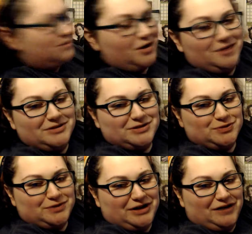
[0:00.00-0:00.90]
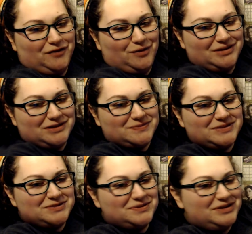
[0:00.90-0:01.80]
Trying to be super careful with this,
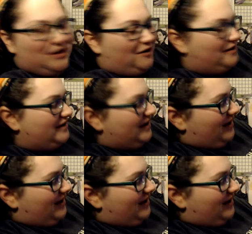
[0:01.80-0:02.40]
but it's really hard.